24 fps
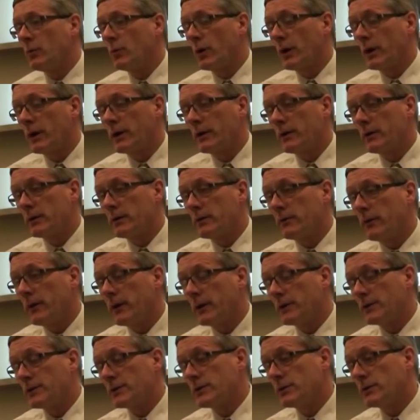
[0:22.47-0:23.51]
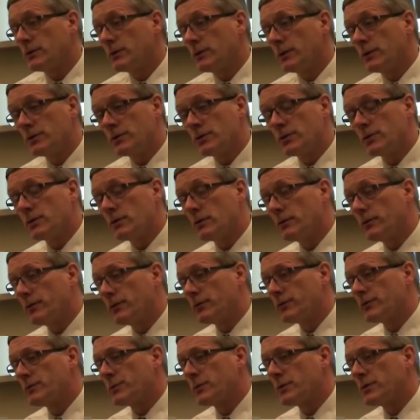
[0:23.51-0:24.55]
work here at the Firestone Institute for
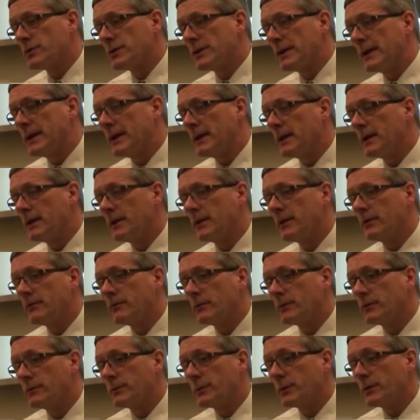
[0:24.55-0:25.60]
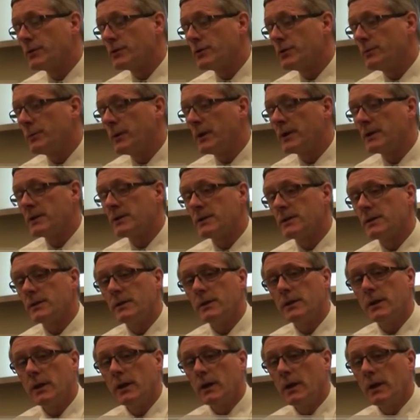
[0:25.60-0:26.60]
Respiratory Health in respiratory medicine